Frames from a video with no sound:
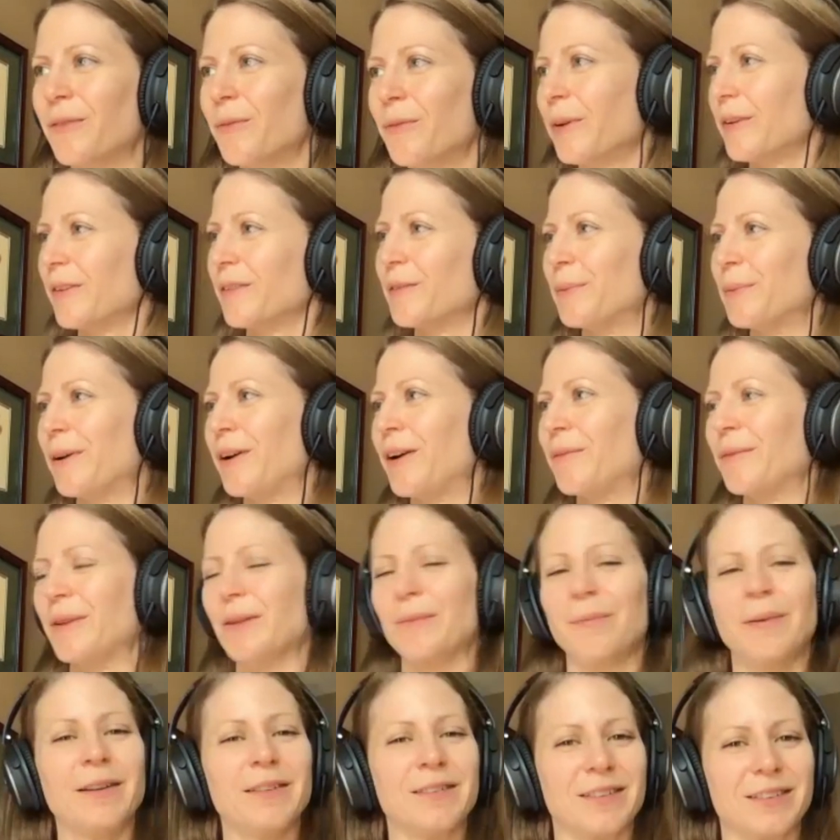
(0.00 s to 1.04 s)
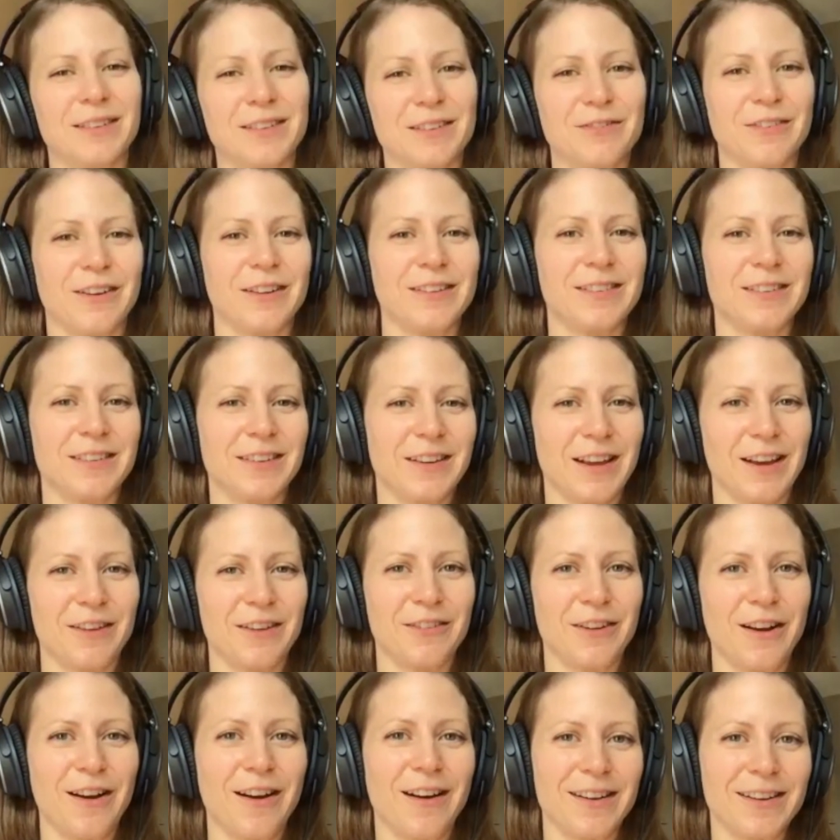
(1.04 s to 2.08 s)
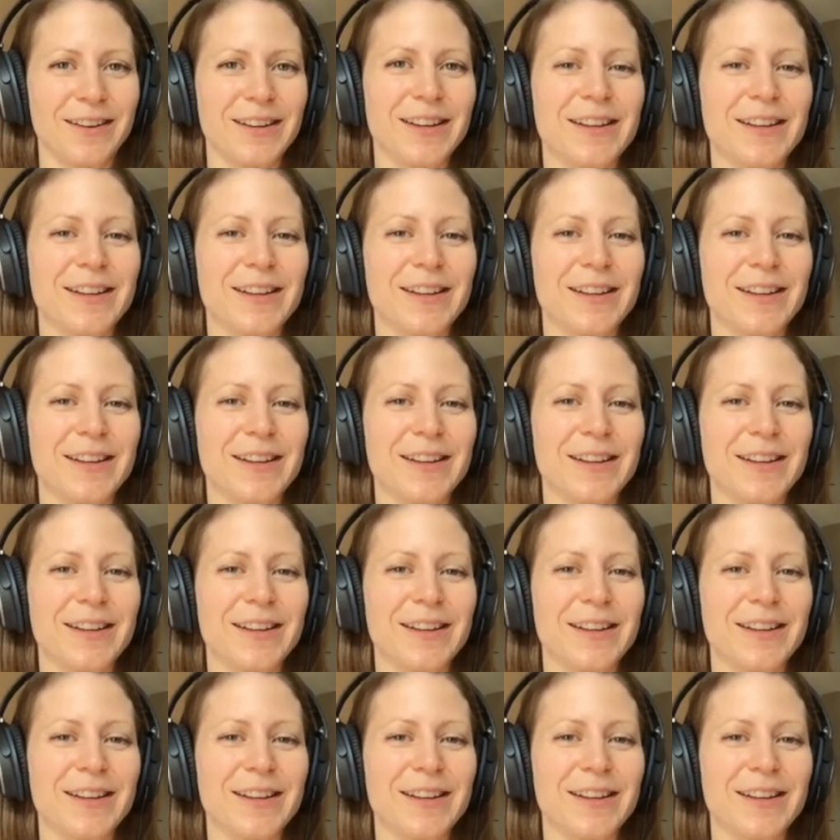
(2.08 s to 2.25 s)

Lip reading: where's my Harmony Pendant if I didn't have it on?